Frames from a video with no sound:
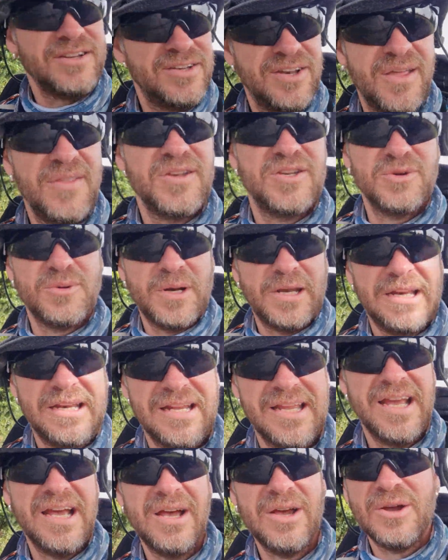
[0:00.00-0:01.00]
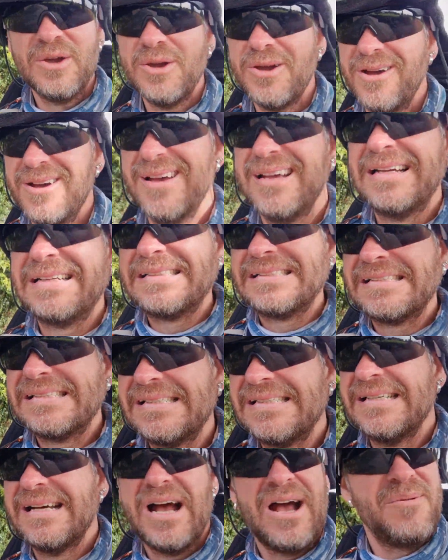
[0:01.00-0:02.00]
another 20 to go.
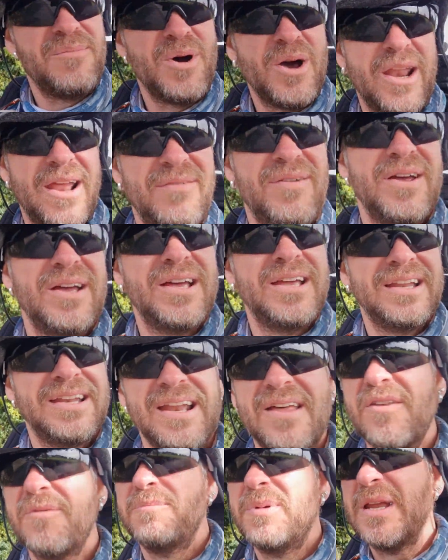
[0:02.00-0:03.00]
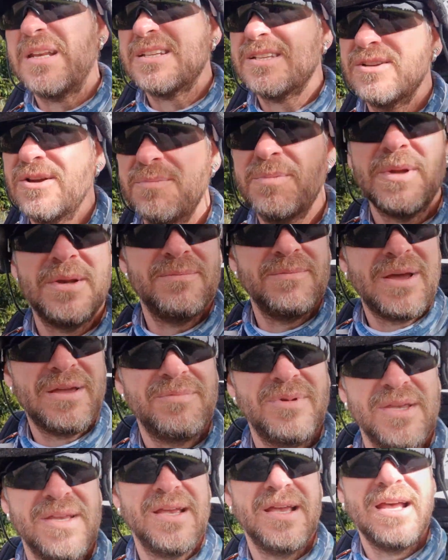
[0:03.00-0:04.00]
I might have a, another pit stop and
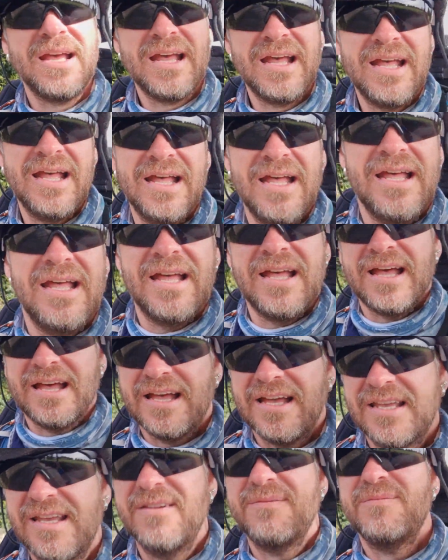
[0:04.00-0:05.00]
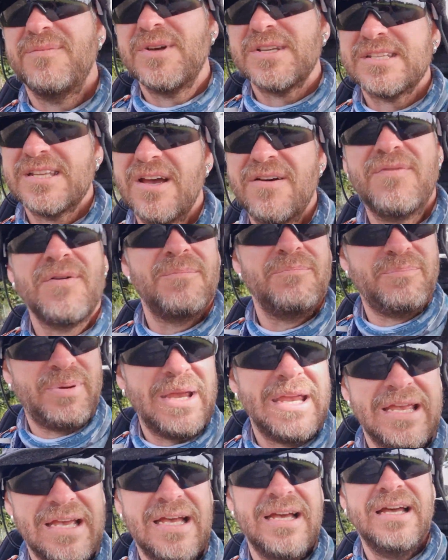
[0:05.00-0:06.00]
maybe uh, get myself a
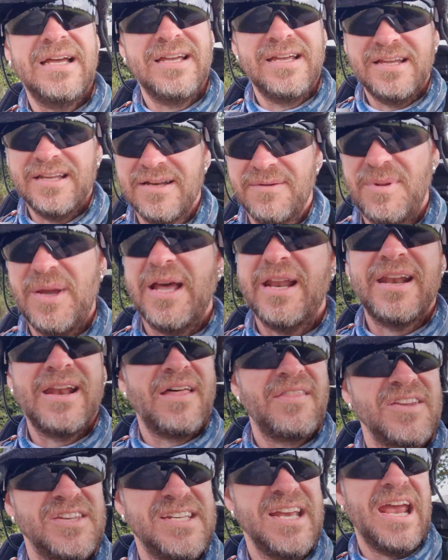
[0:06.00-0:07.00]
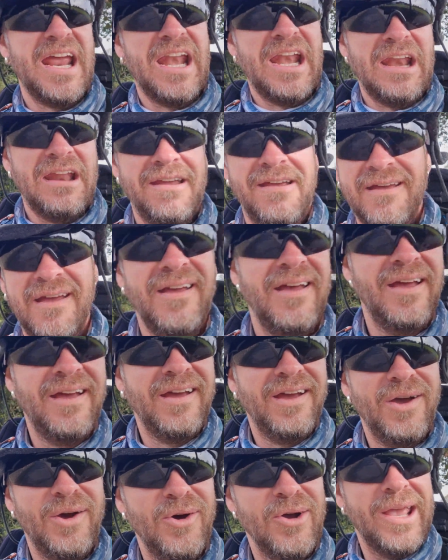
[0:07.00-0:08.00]
beer in about another 10.
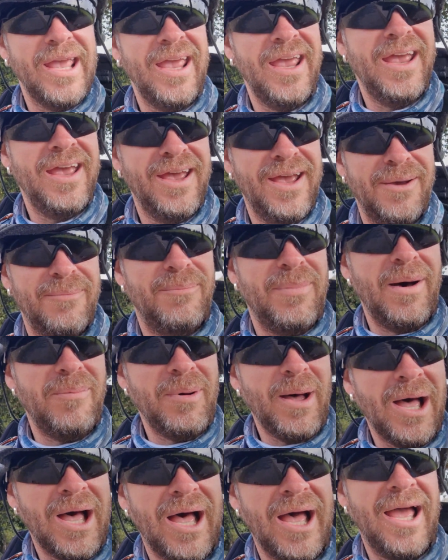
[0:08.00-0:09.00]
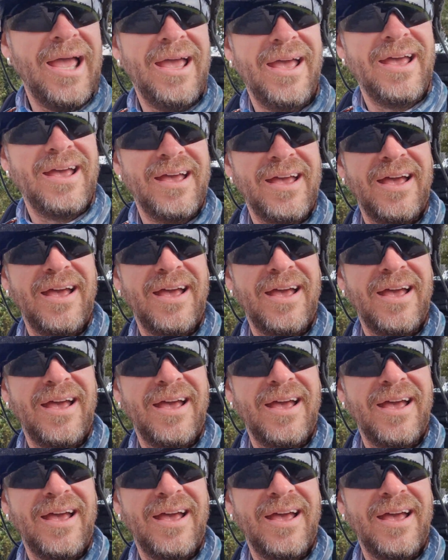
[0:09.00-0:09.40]
Okay, bye bye.